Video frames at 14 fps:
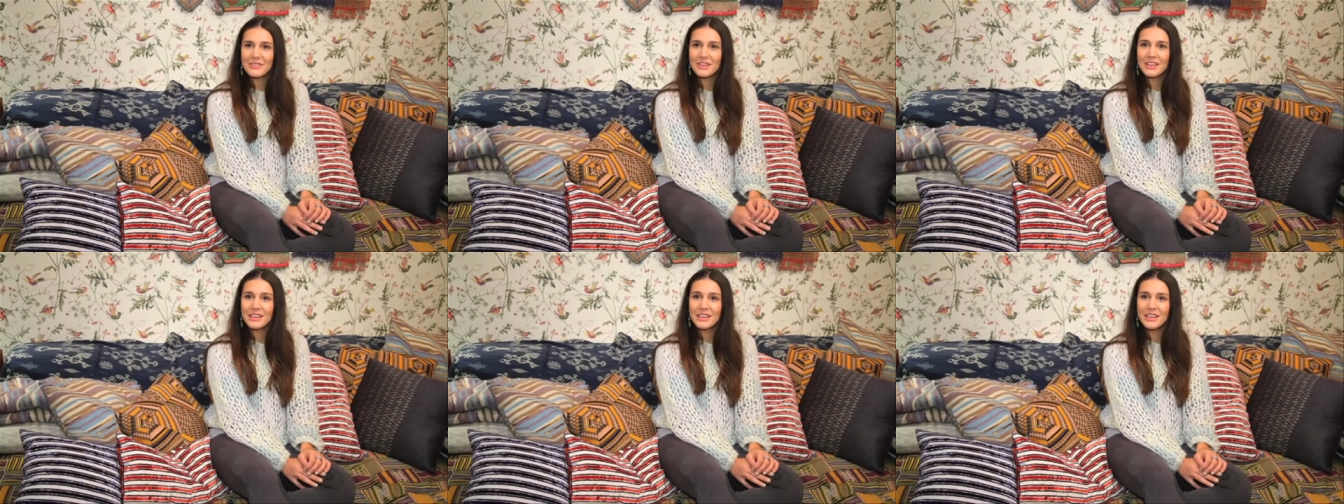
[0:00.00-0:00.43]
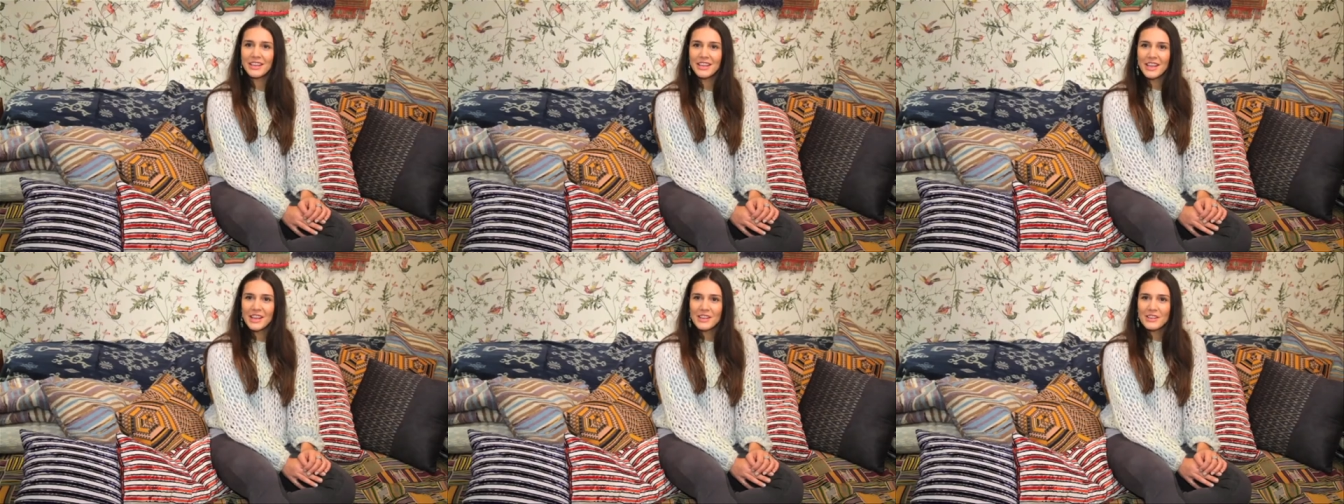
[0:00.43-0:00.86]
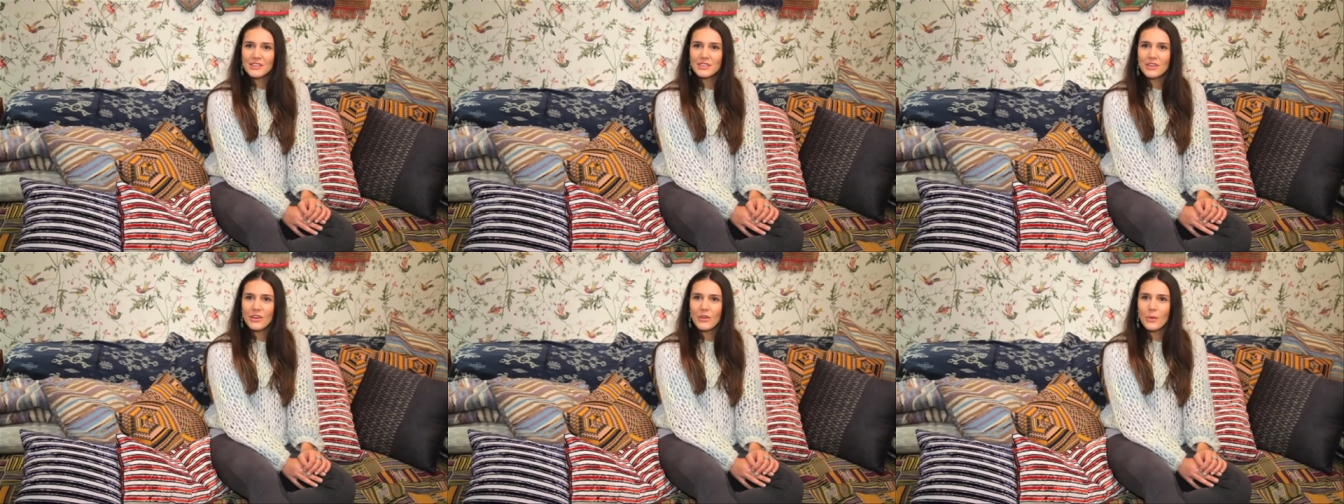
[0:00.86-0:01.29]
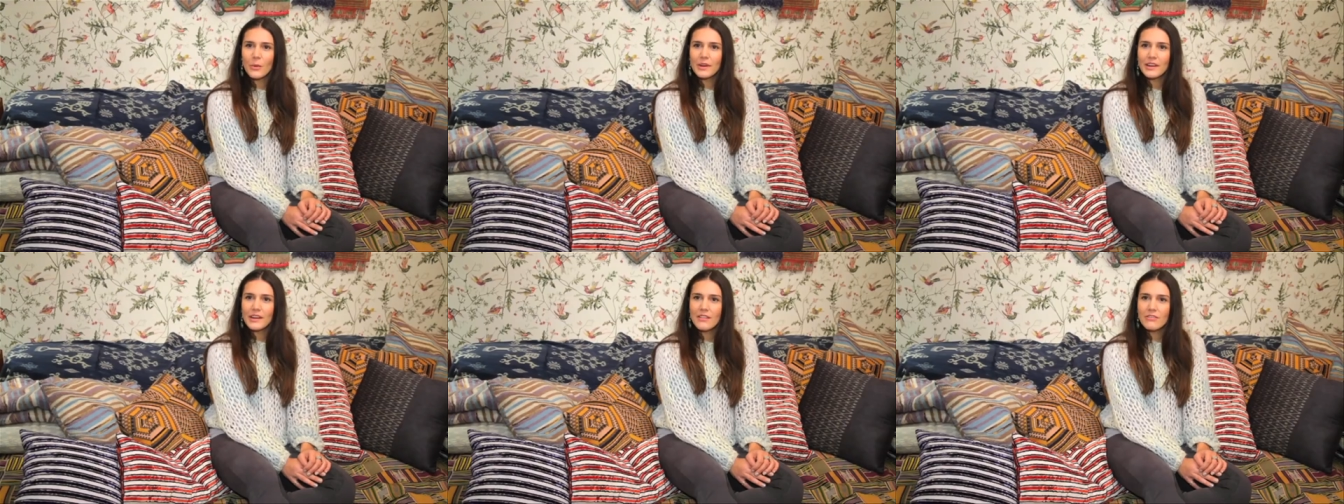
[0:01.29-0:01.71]
in. So
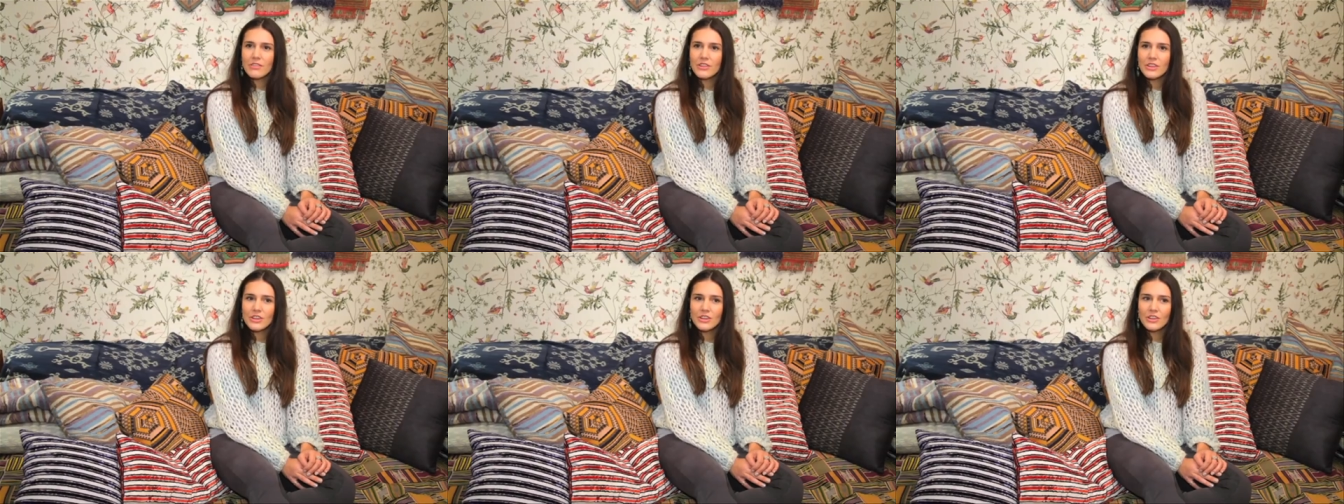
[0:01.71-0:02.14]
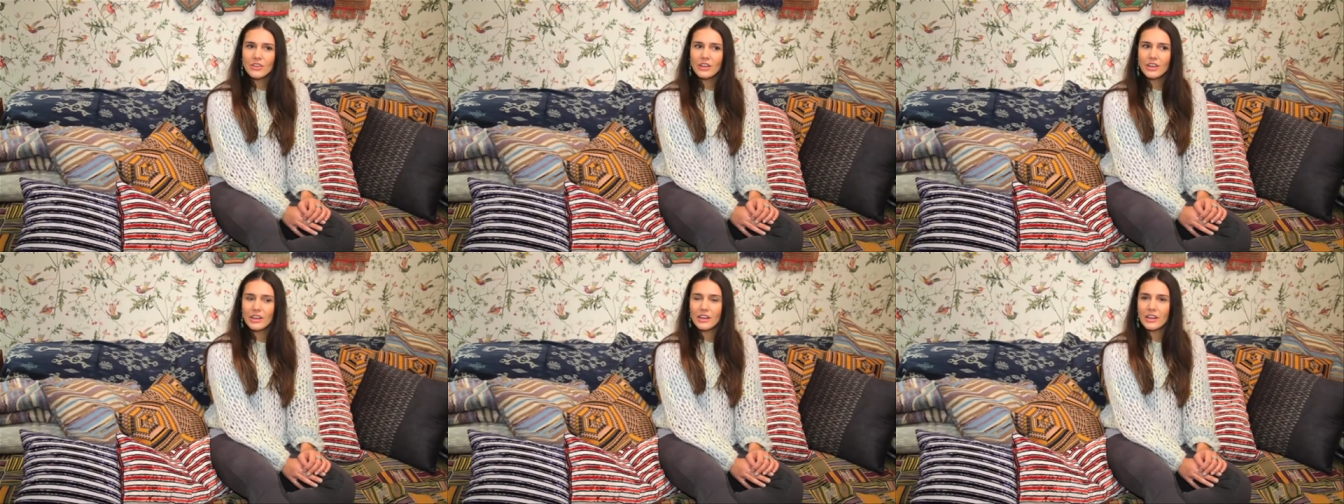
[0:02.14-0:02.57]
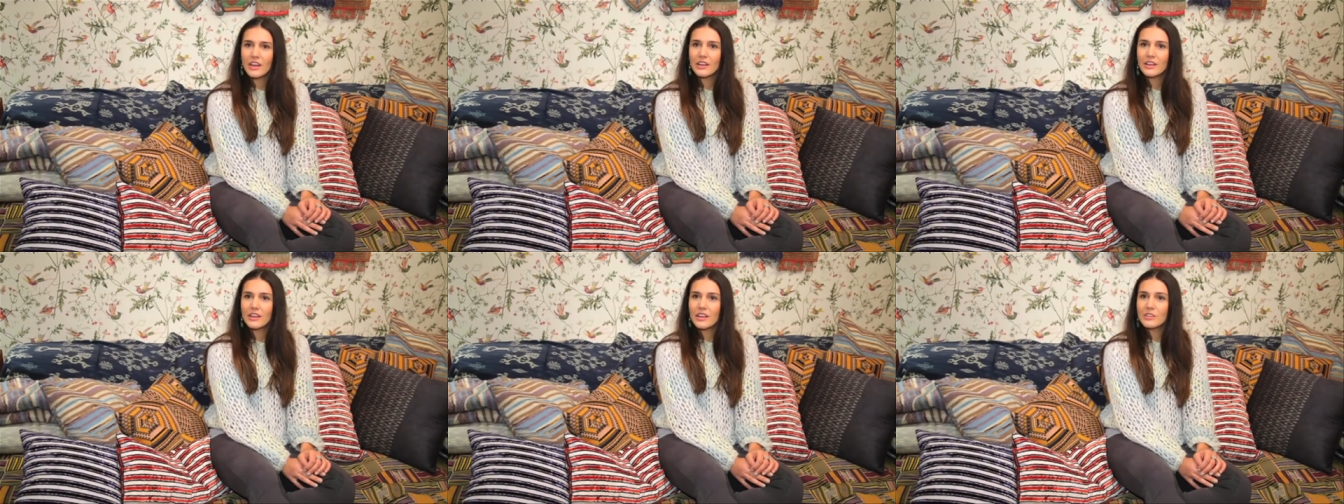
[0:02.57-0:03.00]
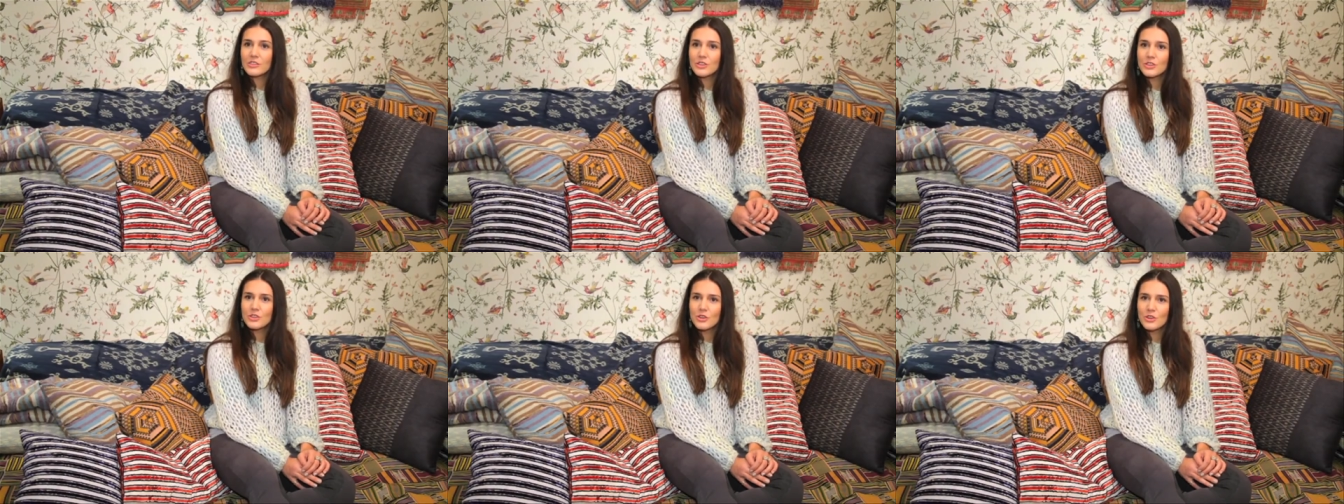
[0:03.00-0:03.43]
whenever you look at
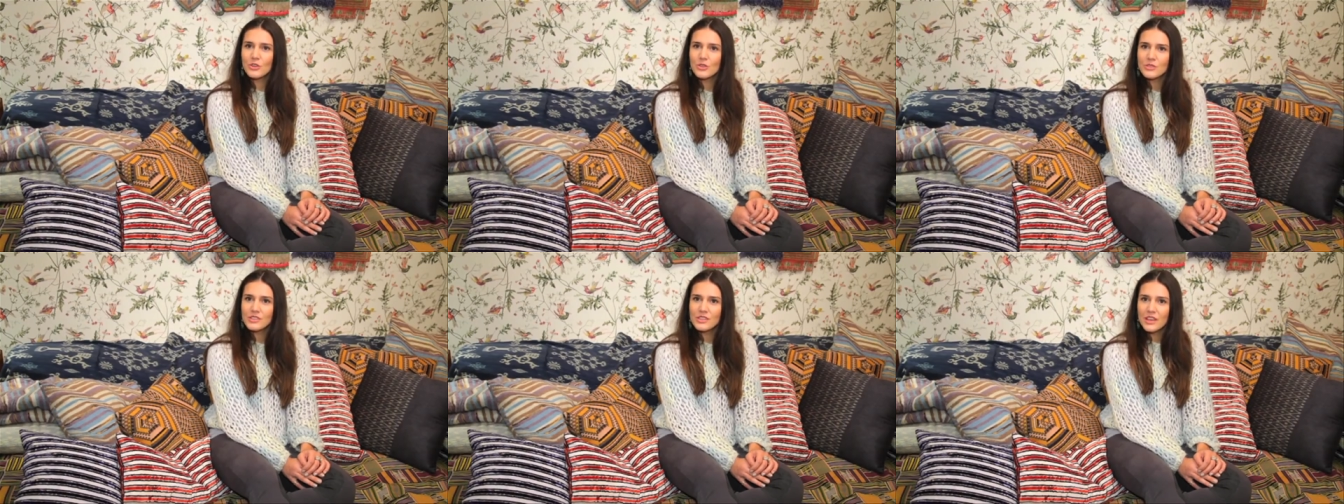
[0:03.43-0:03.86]
shows,